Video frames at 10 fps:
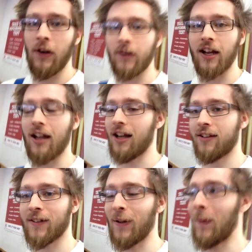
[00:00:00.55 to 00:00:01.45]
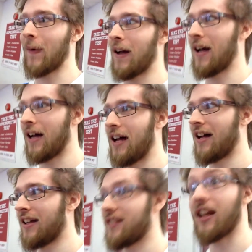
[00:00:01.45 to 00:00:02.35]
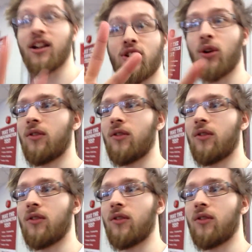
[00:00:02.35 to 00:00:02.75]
Okay, guys, so uh, take two